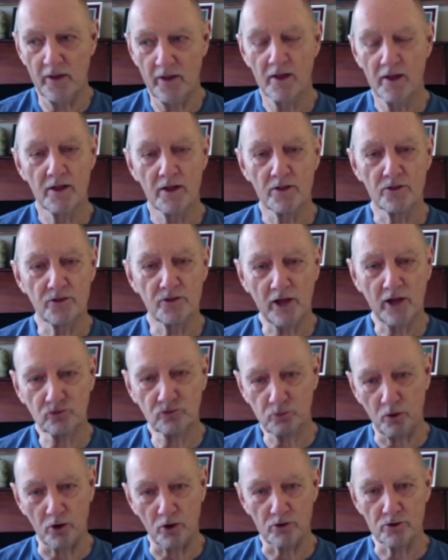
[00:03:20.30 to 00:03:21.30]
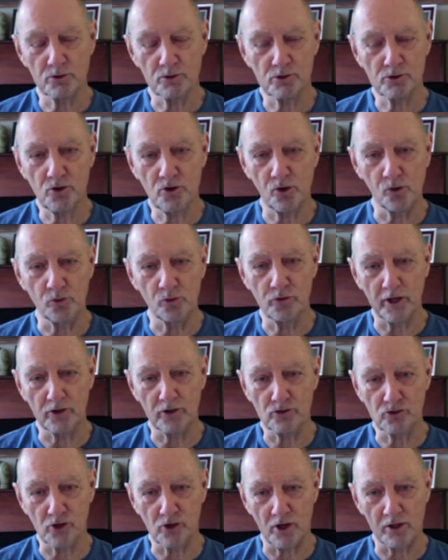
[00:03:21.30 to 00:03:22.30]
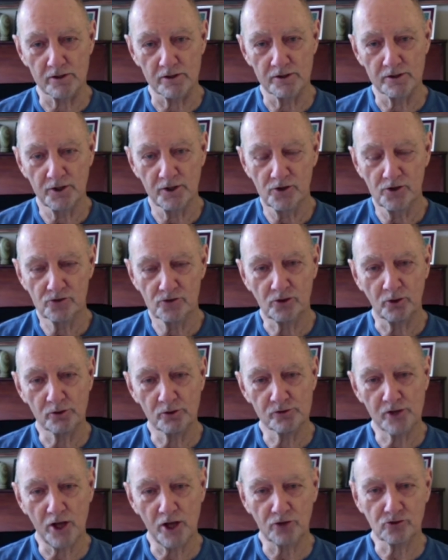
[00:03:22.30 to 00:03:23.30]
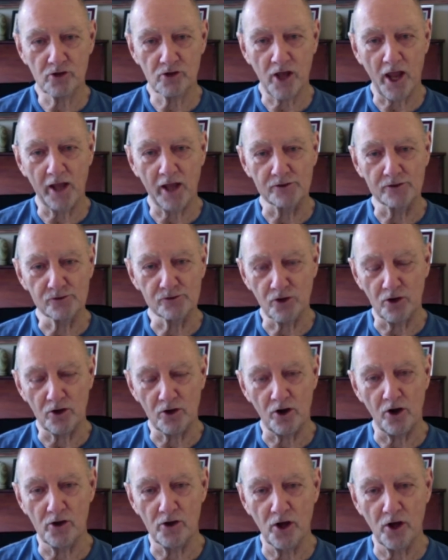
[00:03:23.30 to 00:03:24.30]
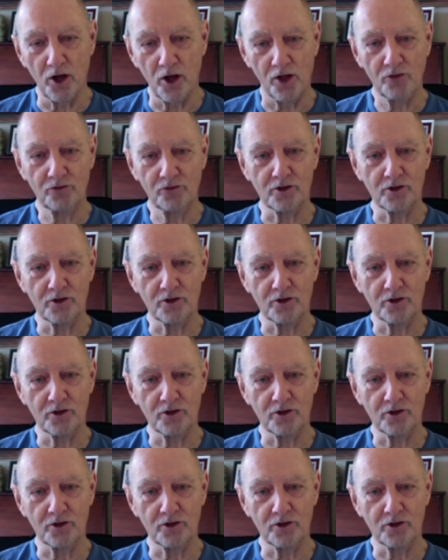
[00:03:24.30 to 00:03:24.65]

That's what you would call nature. So it doesn't end on earth,